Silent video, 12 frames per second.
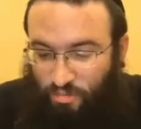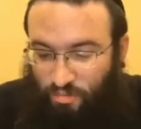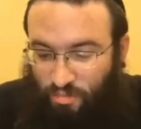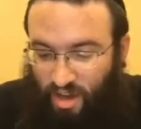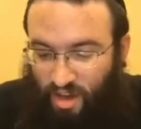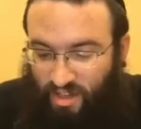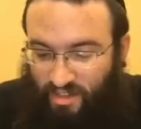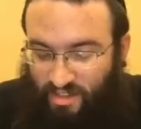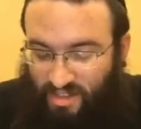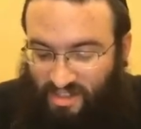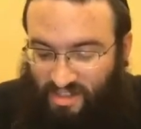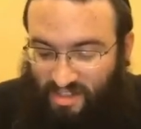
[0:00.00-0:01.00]
your
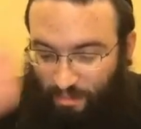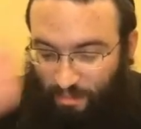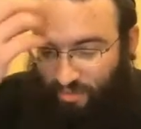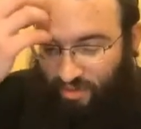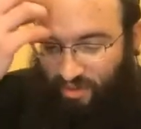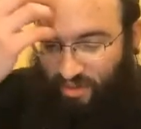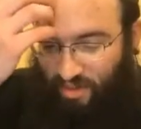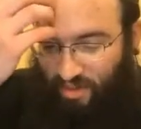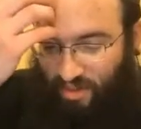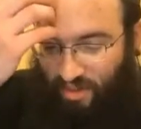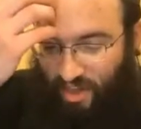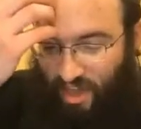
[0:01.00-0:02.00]
mind is separate
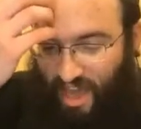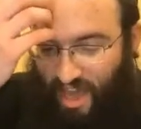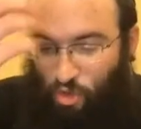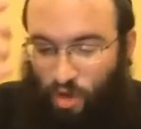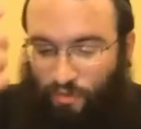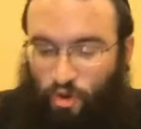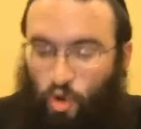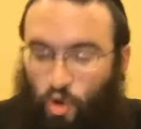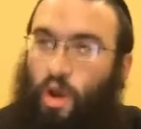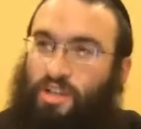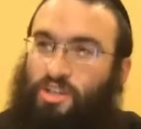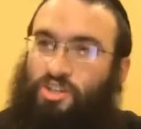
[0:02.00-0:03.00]
and you have
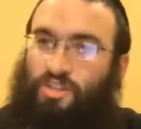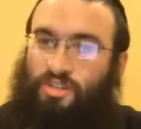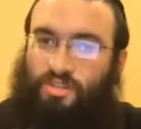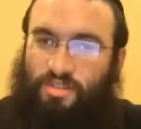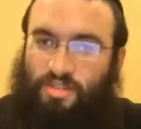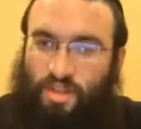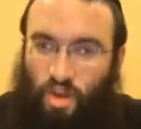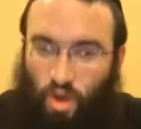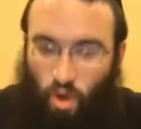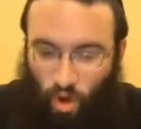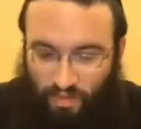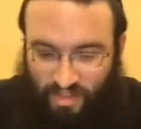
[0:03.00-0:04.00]
questions
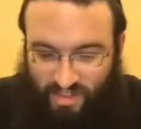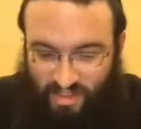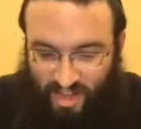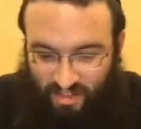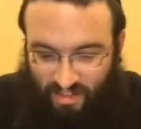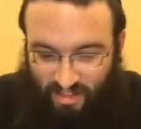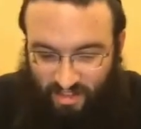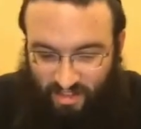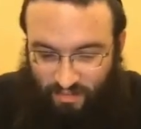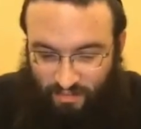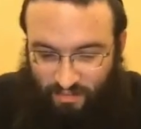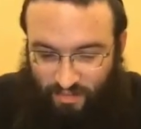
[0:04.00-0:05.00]
on a
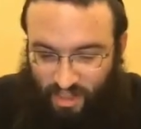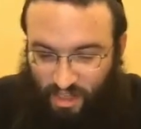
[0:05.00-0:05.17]
tzaddik,